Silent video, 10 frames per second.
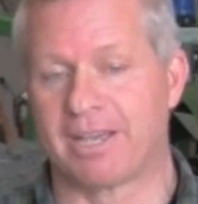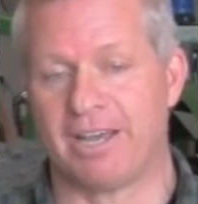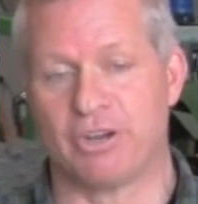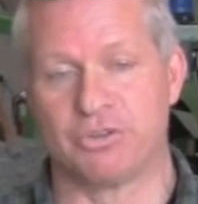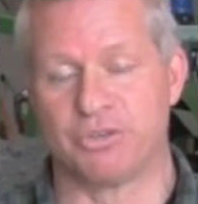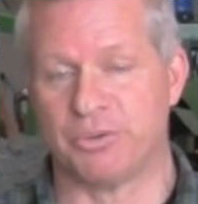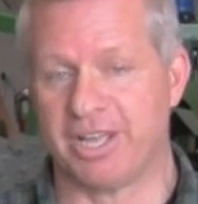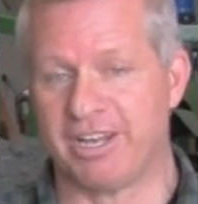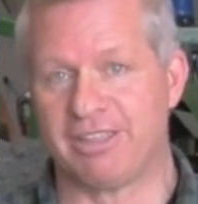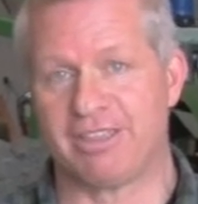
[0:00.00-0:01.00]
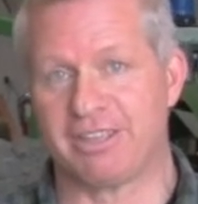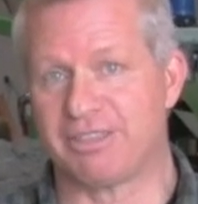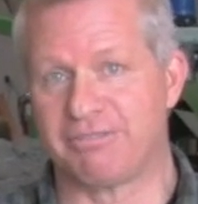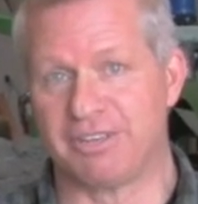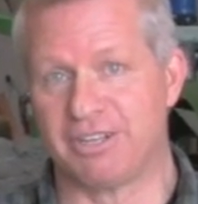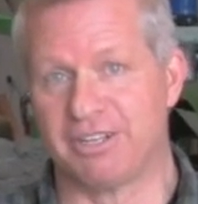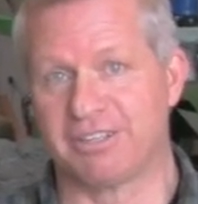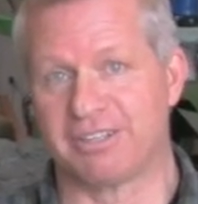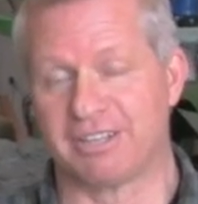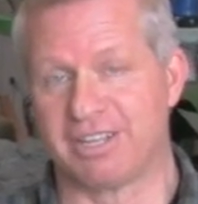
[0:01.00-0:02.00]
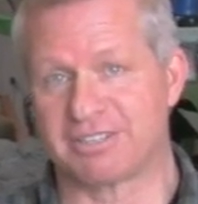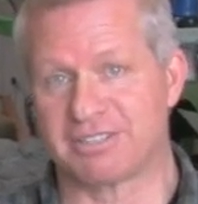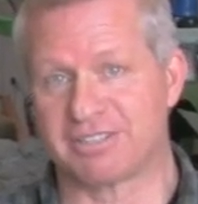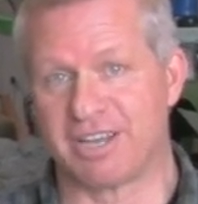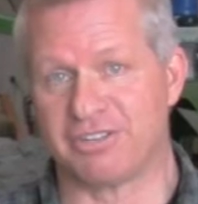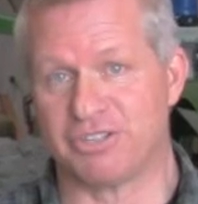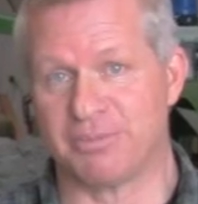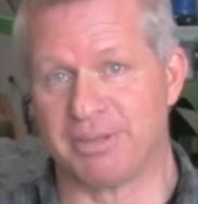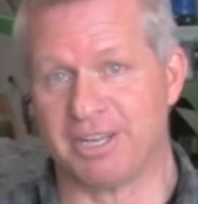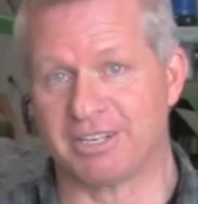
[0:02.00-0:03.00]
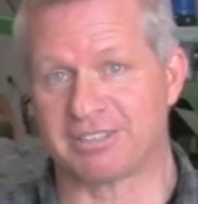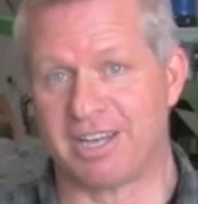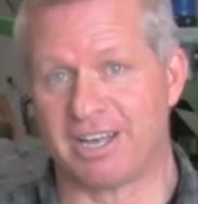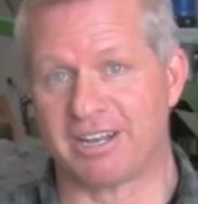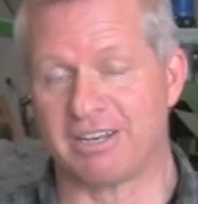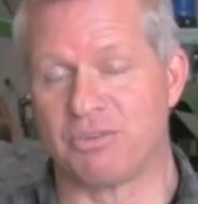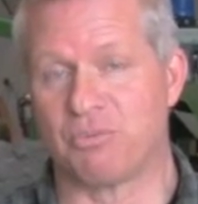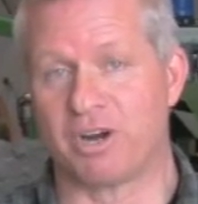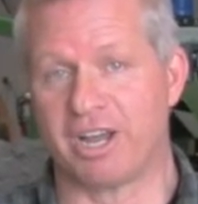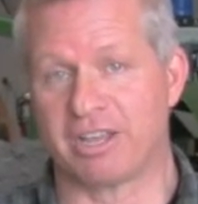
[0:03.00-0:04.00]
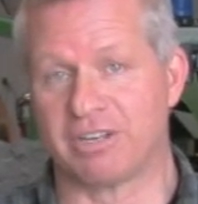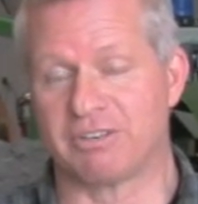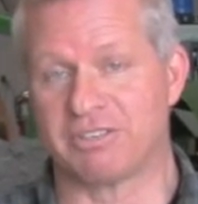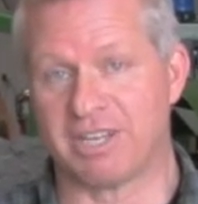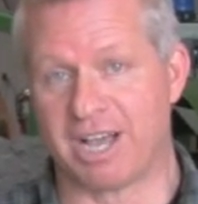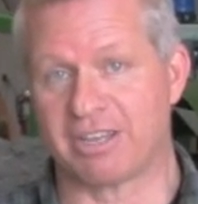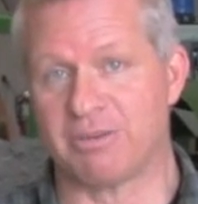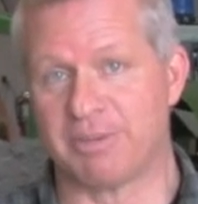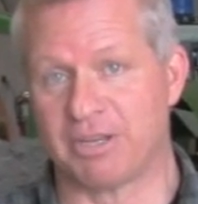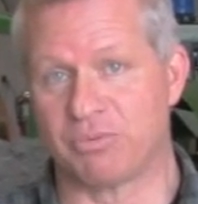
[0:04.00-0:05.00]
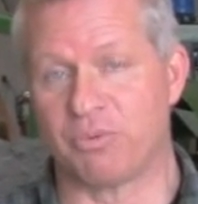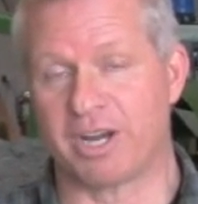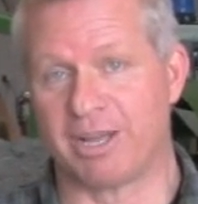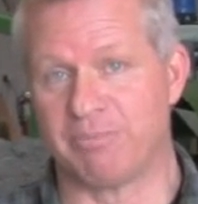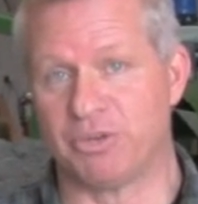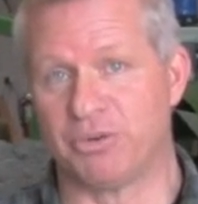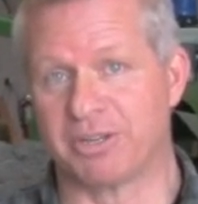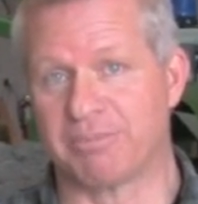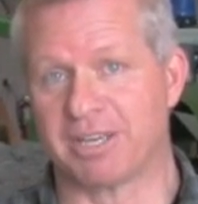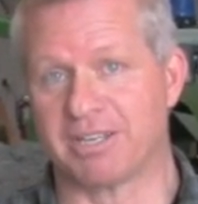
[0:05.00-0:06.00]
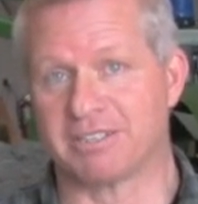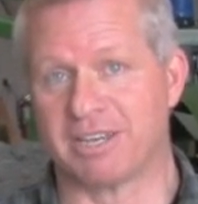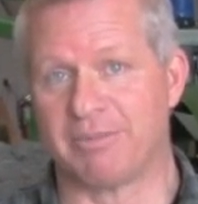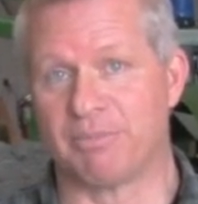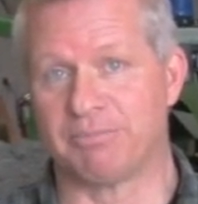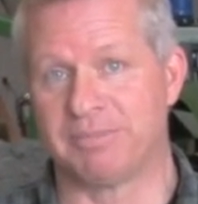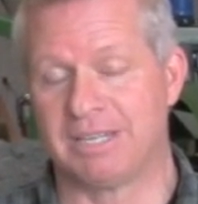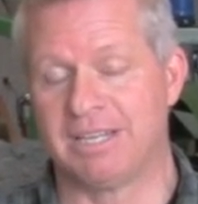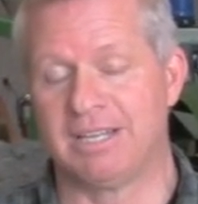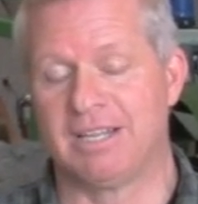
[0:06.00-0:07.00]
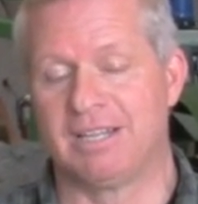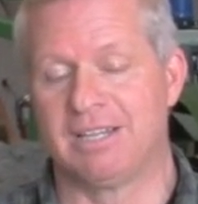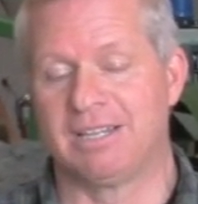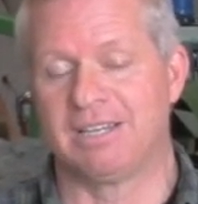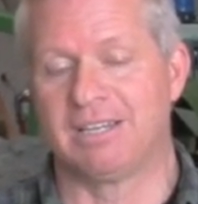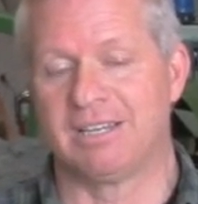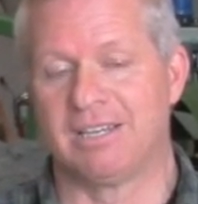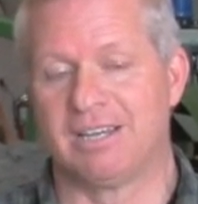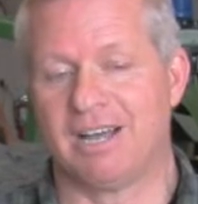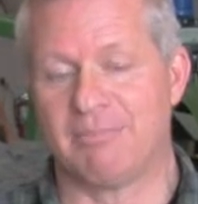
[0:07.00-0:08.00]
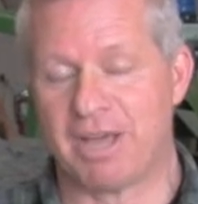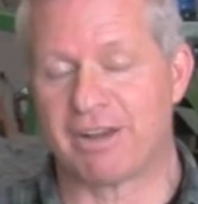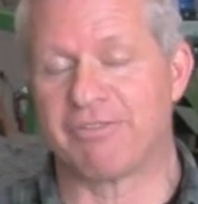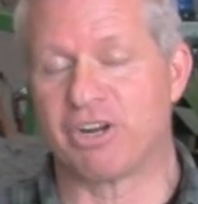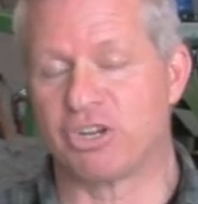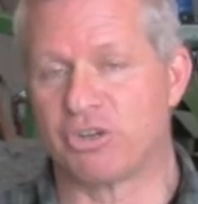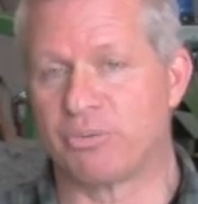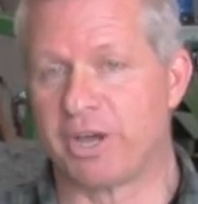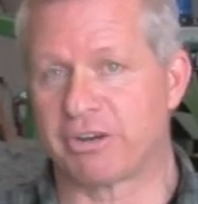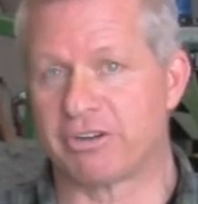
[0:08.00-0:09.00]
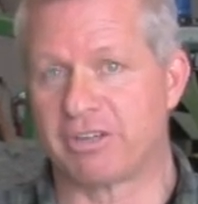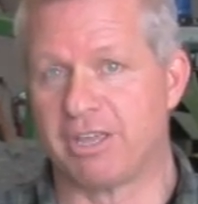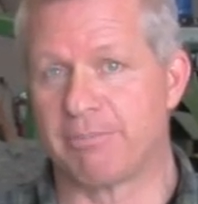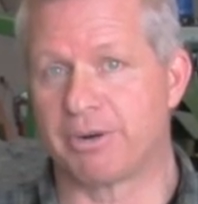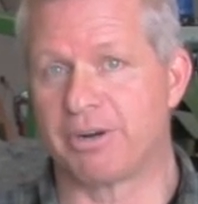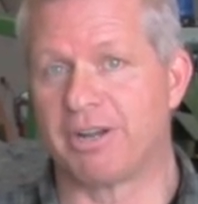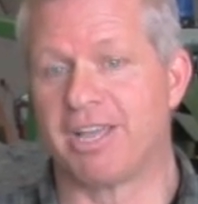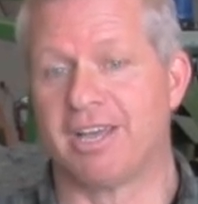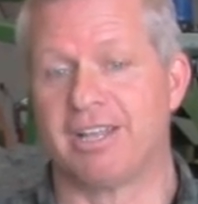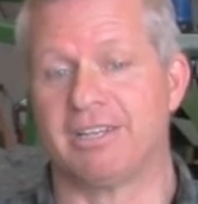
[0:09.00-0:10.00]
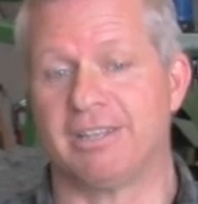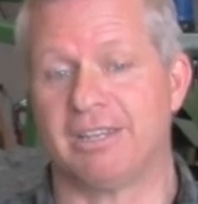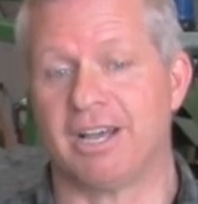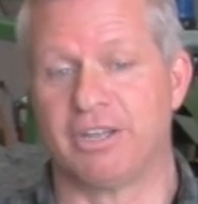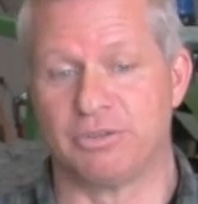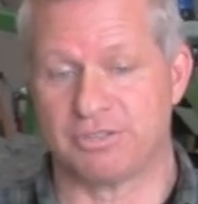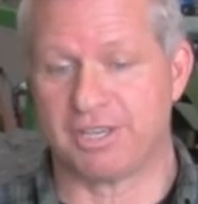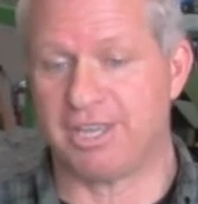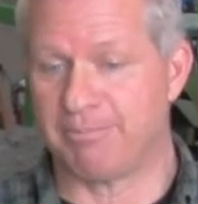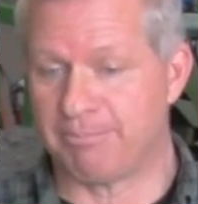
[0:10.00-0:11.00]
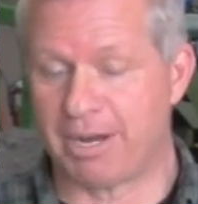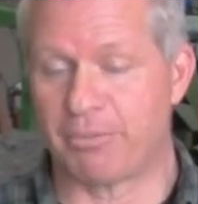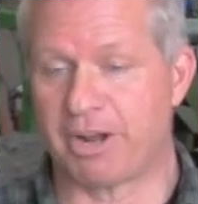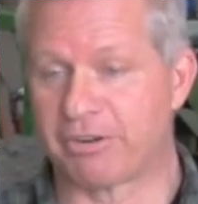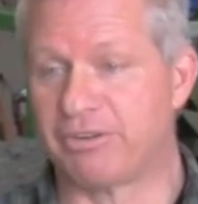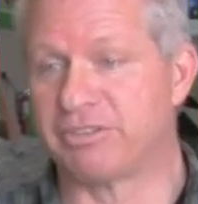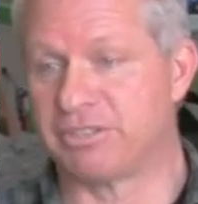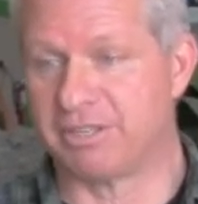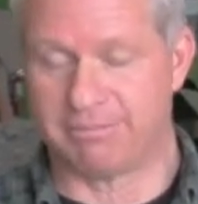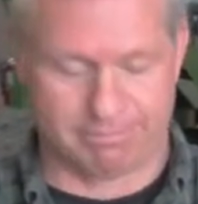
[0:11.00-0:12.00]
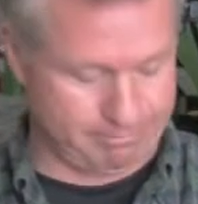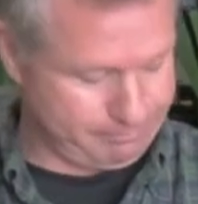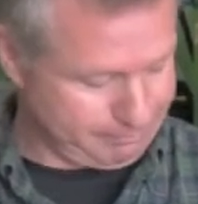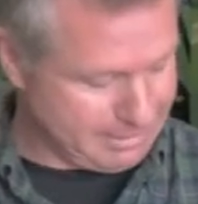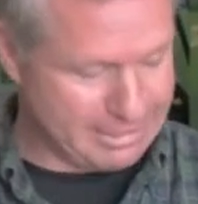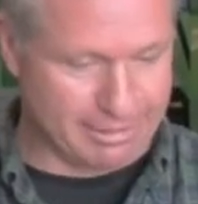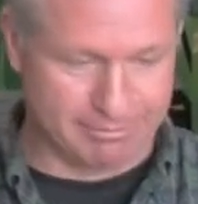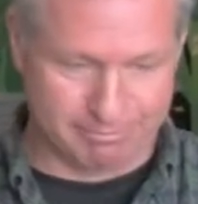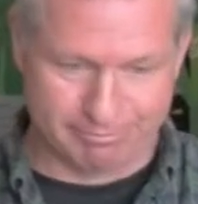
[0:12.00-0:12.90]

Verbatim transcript: I don't do anything in the field unless it's got GPS on it where I can document what I'm doing because I'm I'm not a very good record keeper and I used to keep my records in in a